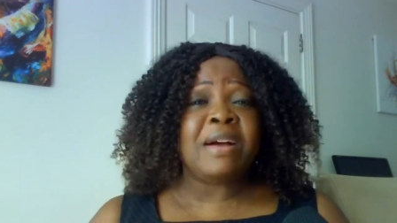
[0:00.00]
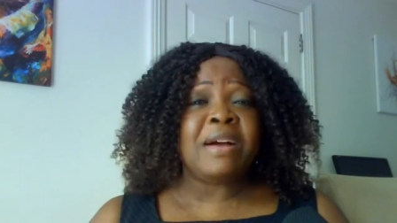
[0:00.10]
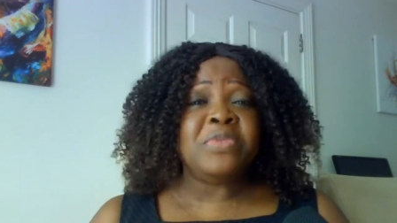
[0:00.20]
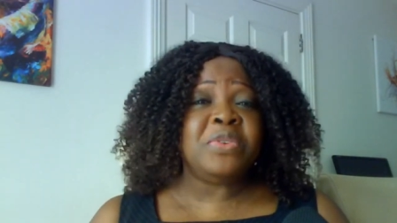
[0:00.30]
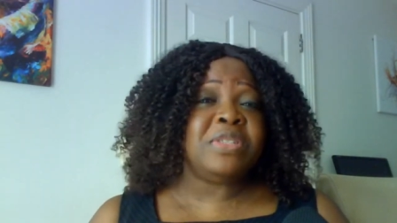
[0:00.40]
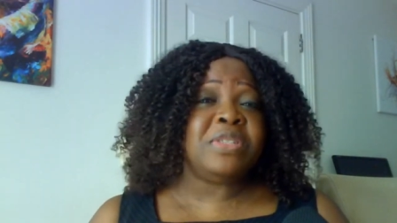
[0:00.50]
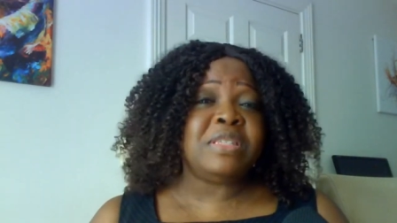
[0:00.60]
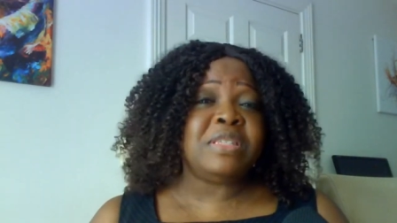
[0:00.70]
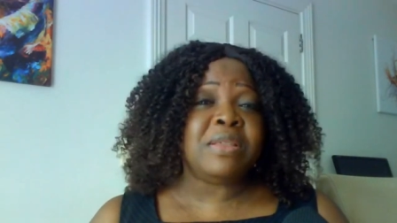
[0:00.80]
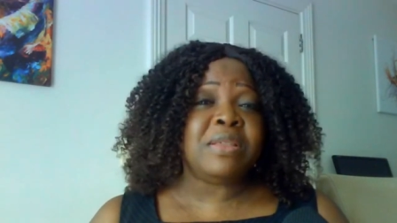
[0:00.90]
I have used
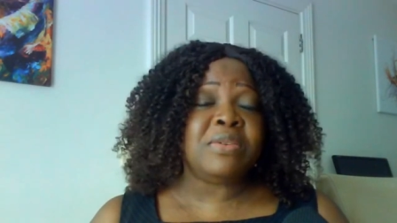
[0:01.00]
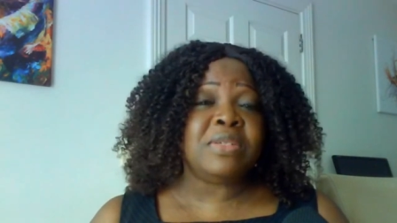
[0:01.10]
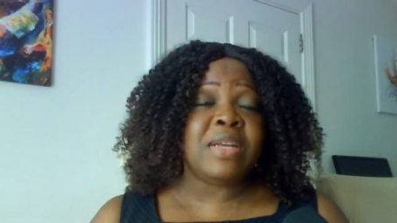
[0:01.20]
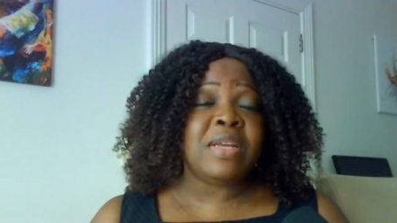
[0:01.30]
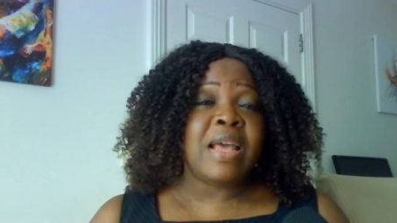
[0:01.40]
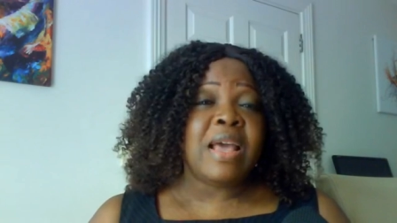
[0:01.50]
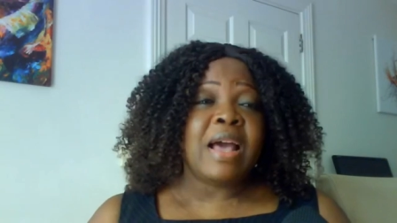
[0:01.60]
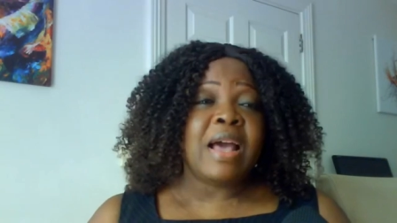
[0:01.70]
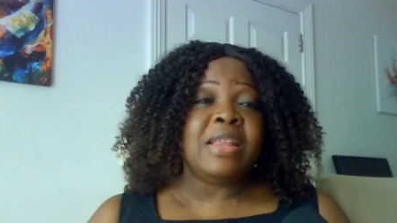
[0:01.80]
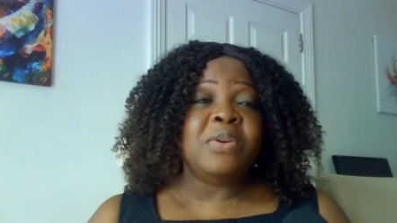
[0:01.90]
this method.
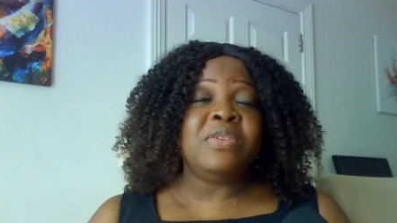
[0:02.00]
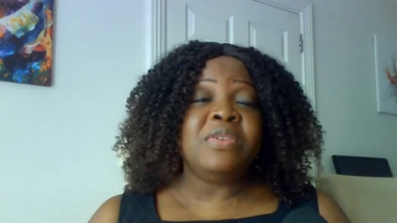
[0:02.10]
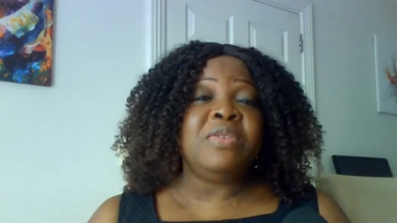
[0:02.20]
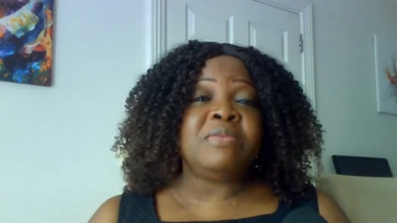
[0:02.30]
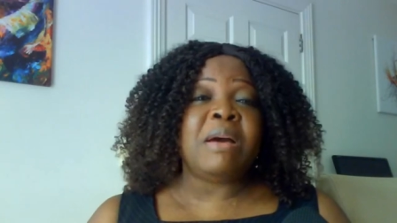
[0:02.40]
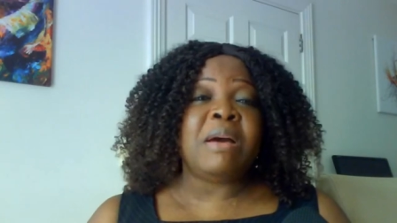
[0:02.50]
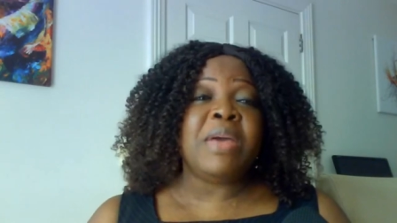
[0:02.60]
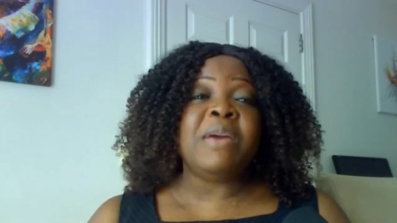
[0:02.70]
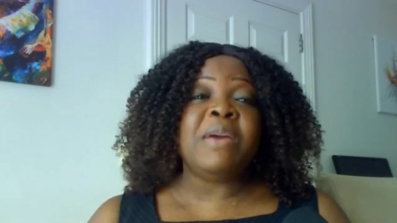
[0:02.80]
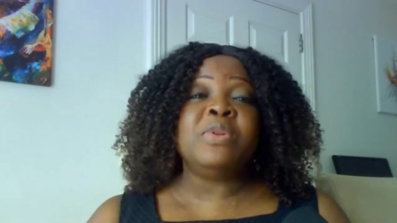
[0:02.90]
The only reason why
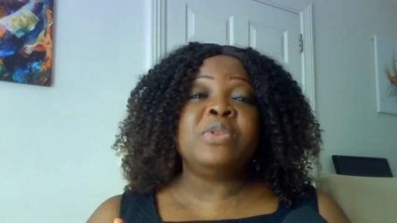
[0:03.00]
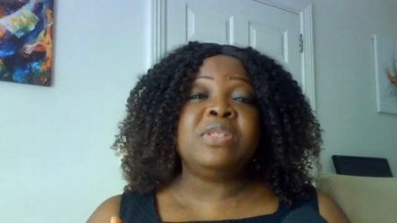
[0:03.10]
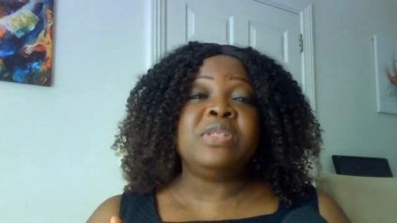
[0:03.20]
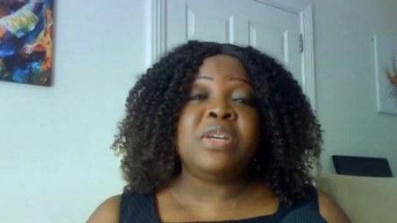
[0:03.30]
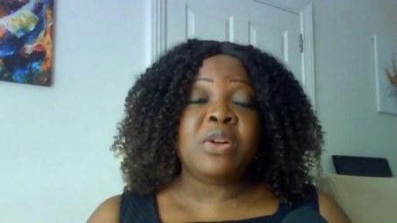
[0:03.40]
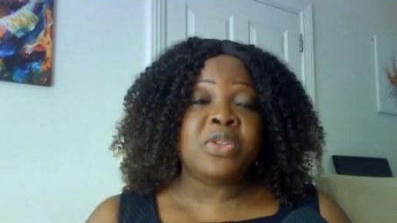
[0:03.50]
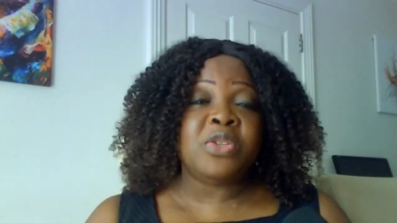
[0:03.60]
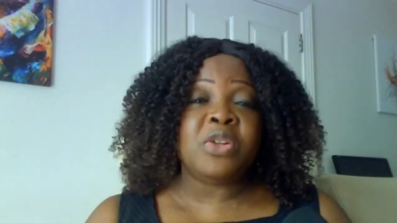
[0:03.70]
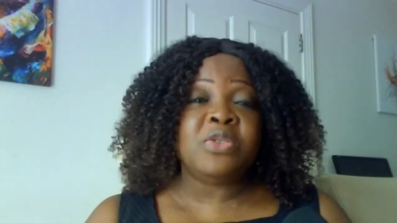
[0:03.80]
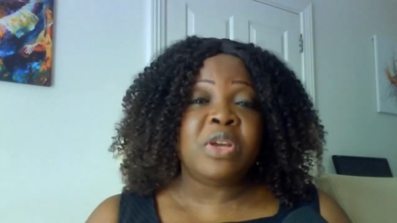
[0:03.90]
I'm able to talk,
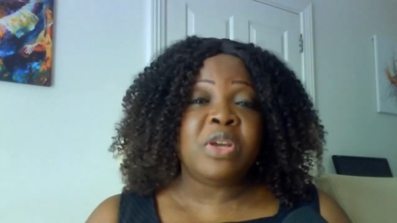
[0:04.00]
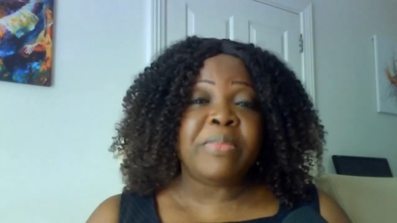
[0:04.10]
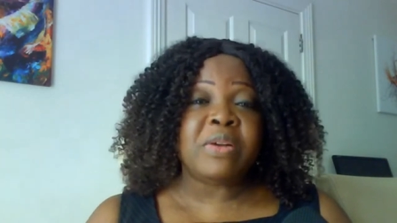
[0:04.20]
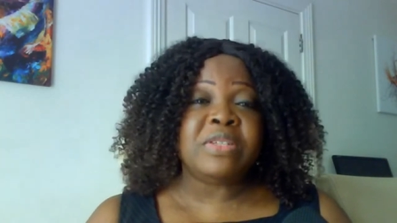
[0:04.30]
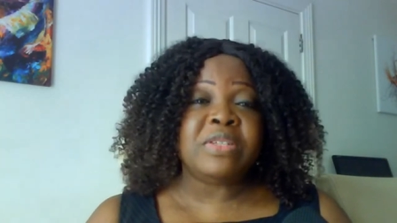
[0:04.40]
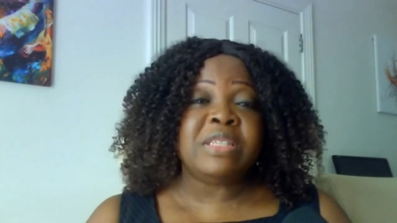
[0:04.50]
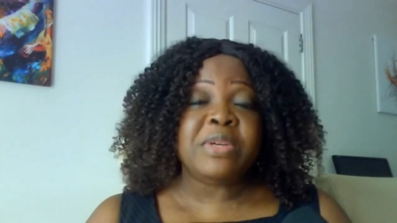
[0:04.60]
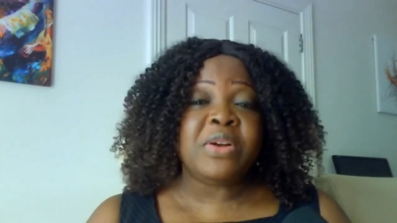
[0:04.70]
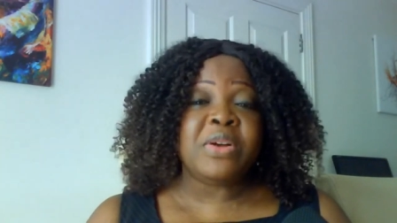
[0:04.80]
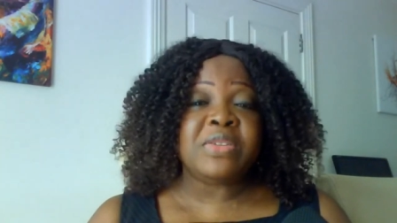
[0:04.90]
talk to you about it
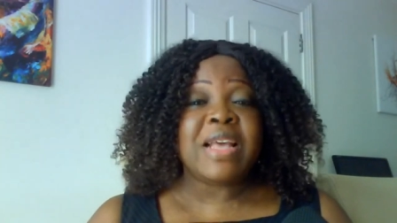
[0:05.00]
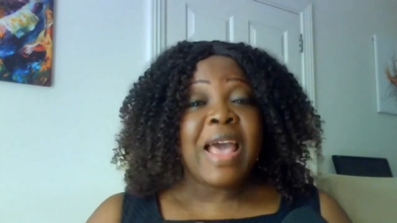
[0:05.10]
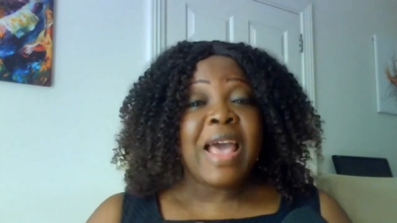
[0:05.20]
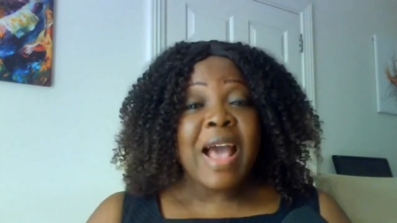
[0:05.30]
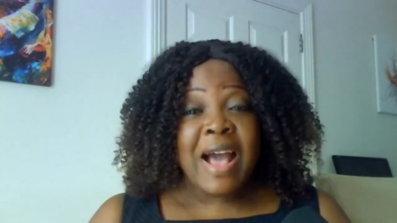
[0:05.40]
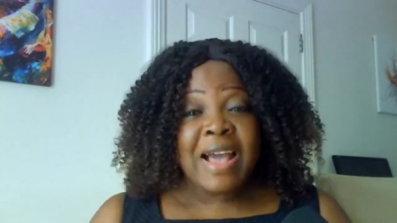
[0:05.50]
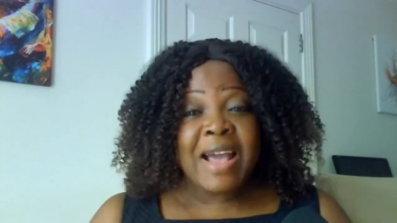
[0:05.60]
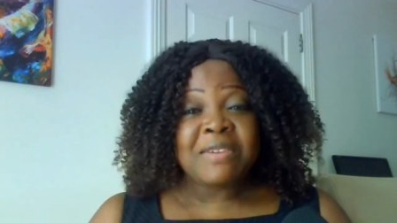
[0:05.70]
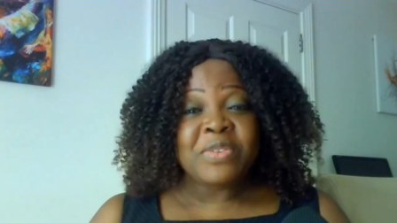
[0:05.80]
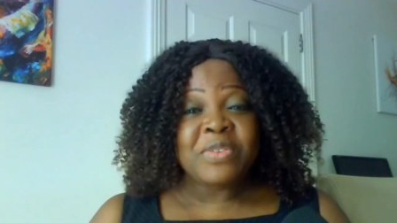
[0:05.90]
is because
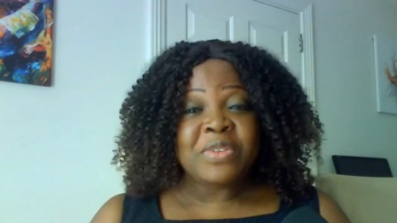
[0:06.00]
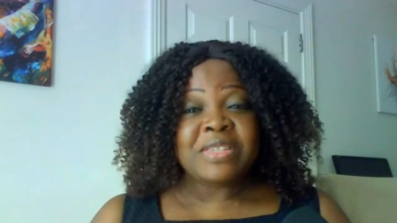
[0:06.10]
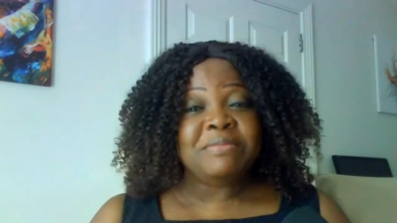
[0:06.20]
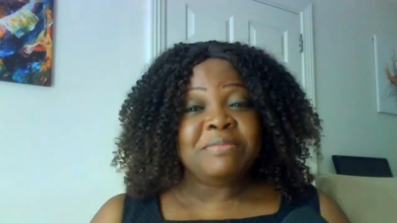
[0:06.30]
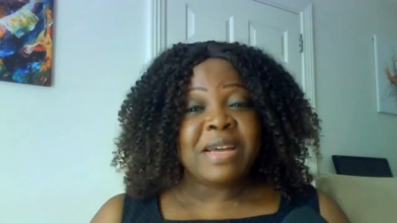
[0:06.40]
I have used